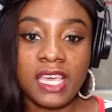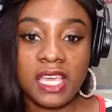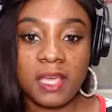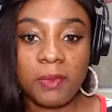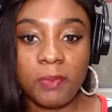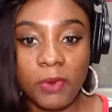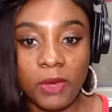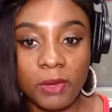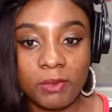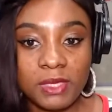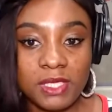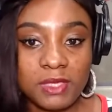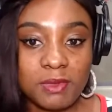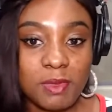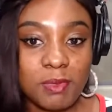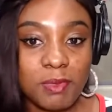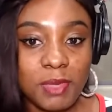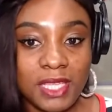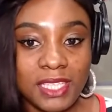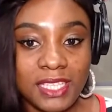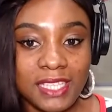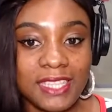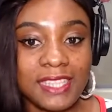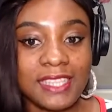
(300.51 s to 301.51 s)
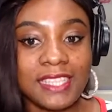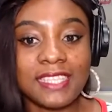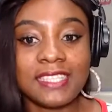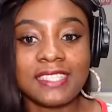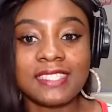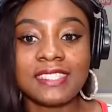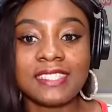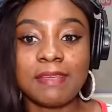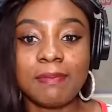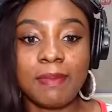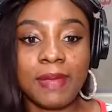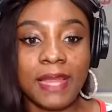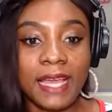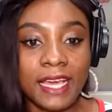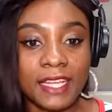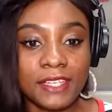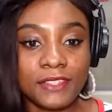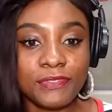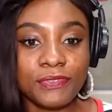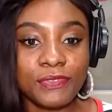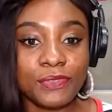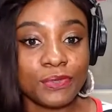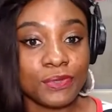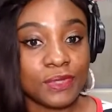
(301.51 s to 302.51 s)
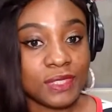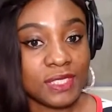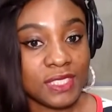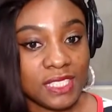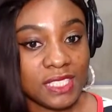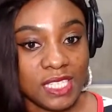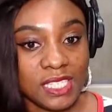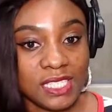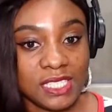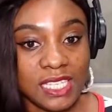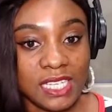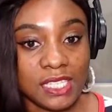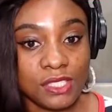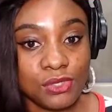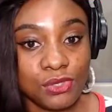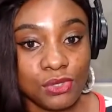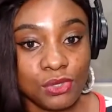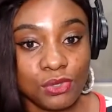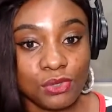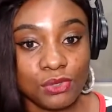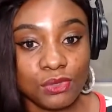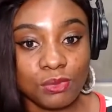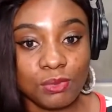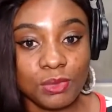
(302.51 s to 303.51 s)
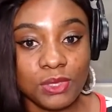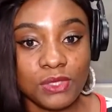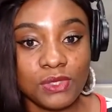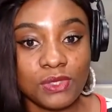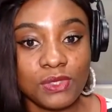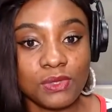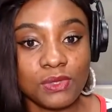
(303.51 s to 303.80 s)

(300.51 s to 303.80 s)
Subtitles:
He promised me many things. He planned for a date and told me